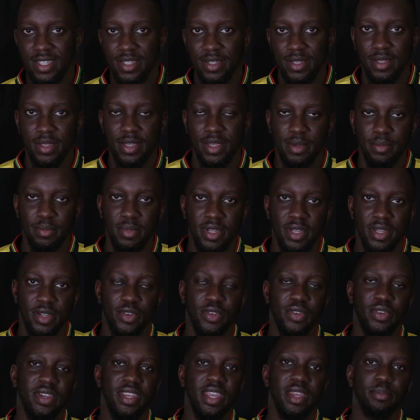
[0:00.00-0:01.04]
but
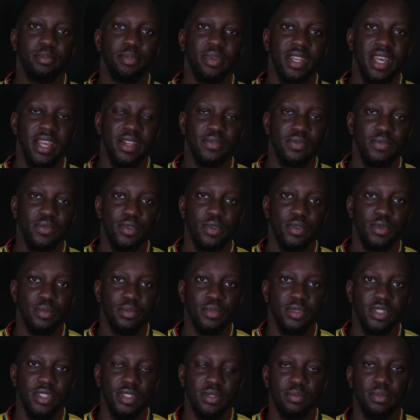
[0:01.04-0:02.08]
create
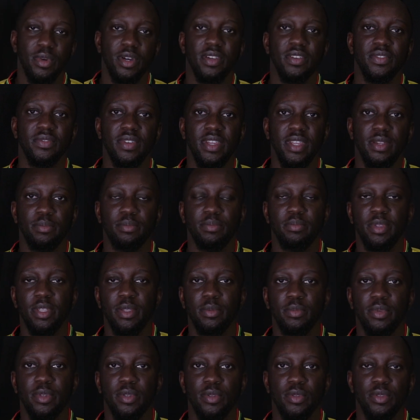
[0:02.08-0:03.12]
platforms to motivate
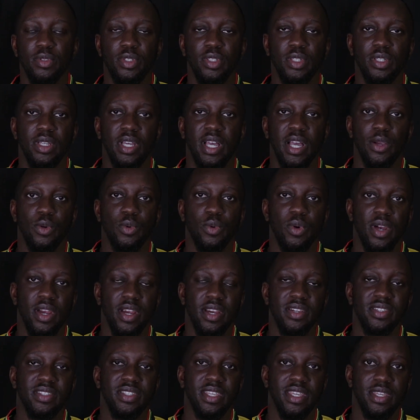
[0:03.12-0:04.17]
people to acquire
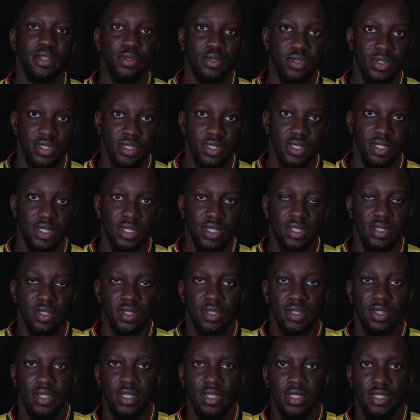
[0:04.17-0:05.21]
skills,
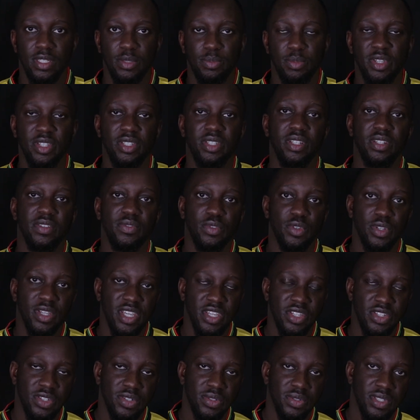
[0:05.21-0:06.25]
especially
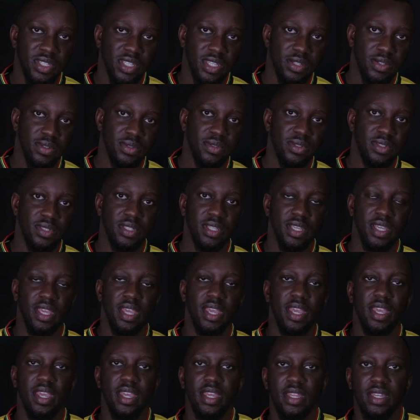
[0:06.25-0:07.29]
vocational skills,
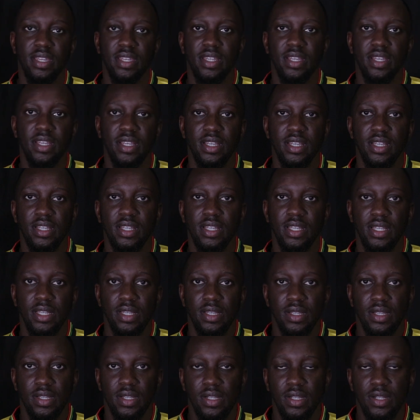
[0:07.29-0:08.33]
and
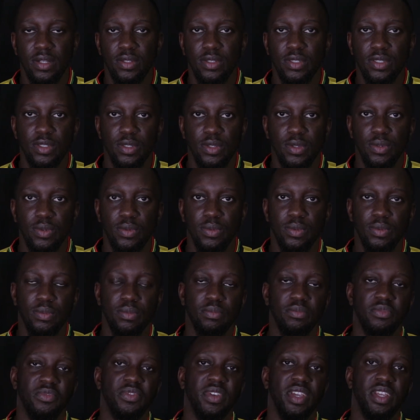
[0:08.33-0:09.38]
also
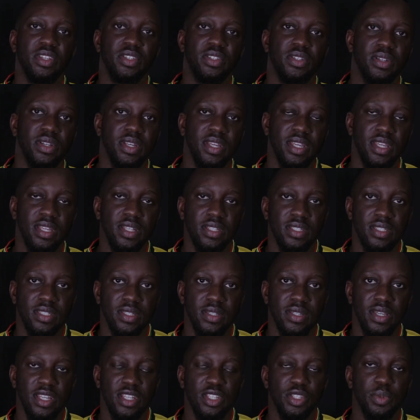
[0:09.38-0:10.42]
venture into
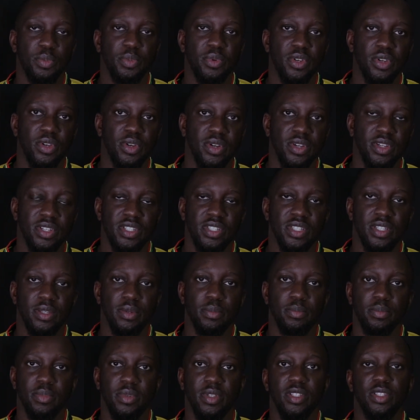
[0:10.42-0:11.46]
entrepreneurship,
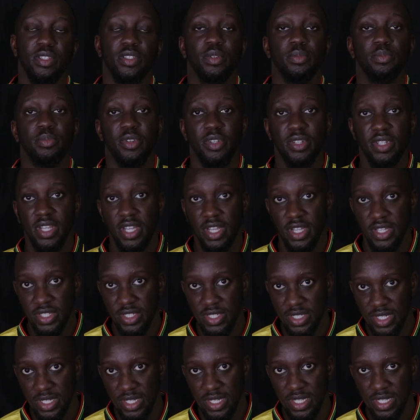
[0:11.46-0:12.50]
into
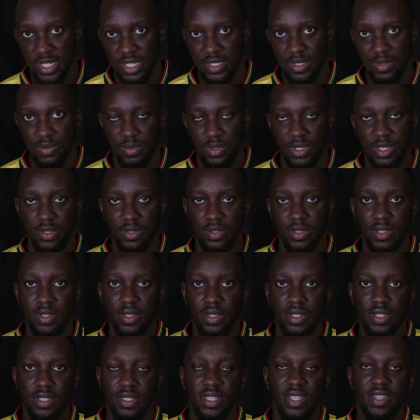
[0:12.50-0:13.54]
production as well,
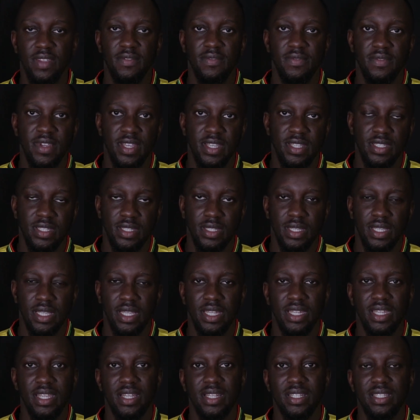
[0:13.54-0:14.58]
to invest.
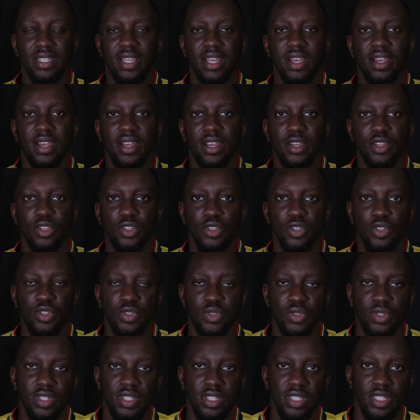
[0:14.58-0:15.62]
Ghanaians are
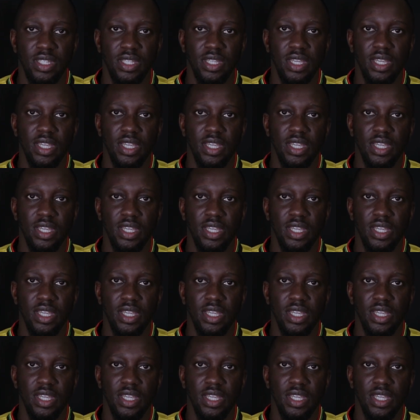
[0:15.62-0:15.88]
usually,